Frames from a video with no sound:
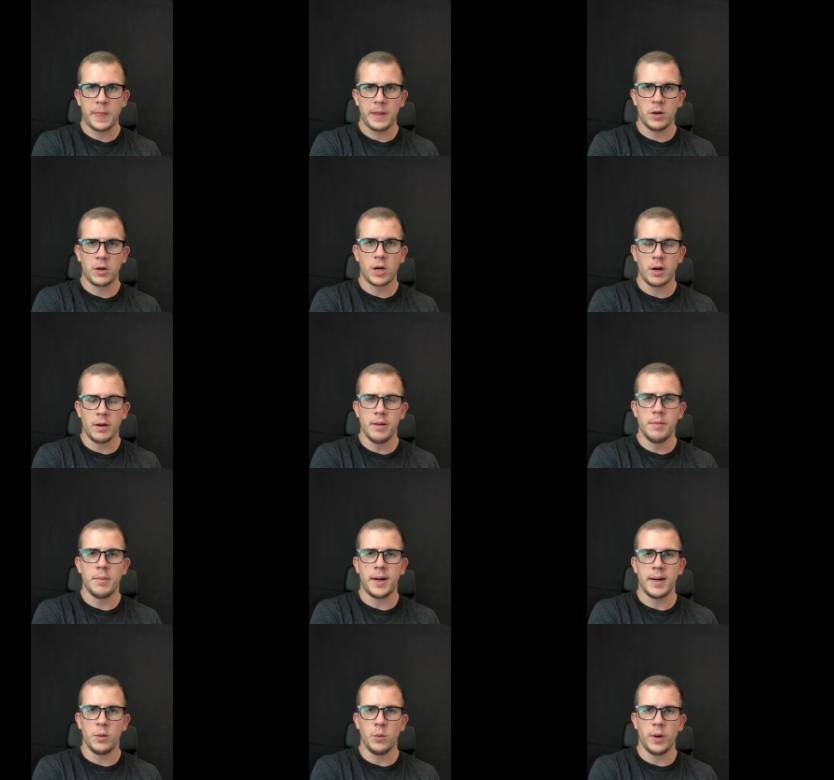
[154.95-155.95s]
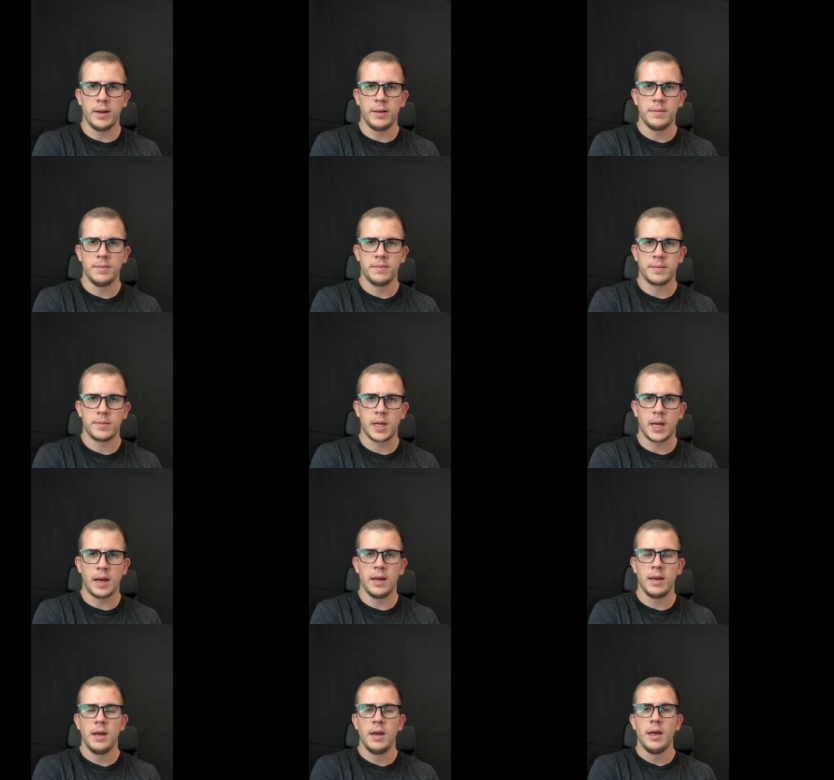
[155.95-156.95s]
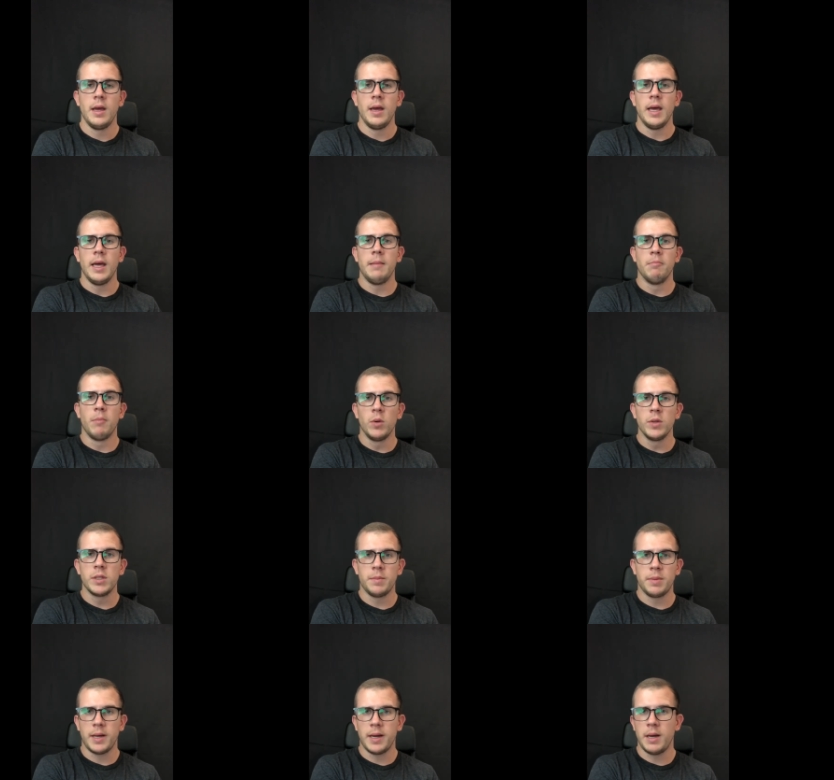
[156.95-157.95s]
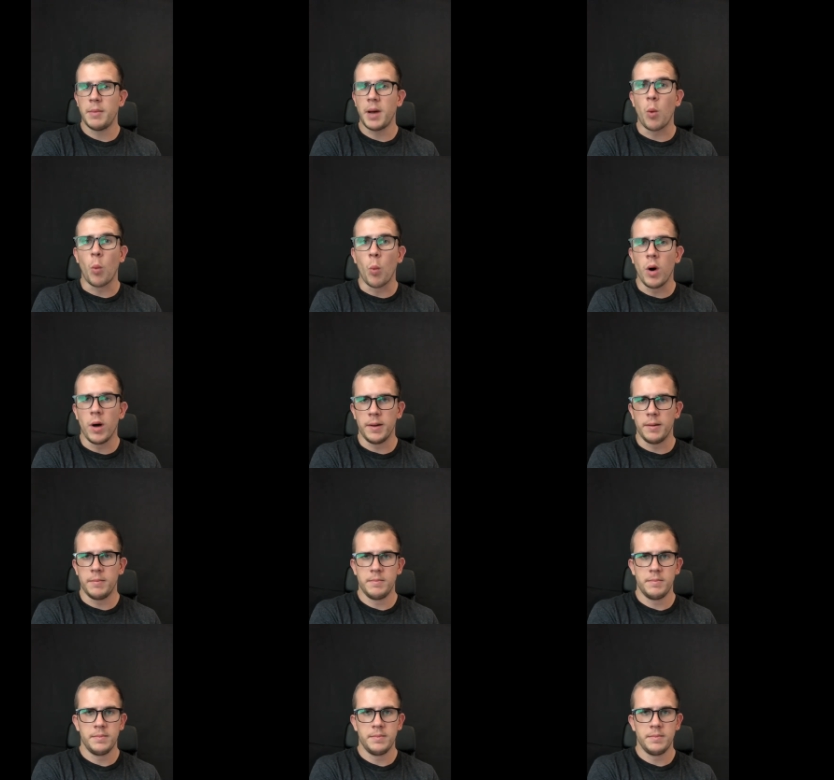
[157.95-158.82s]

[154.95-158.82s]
your current body weight, okay, and multiply it by 1.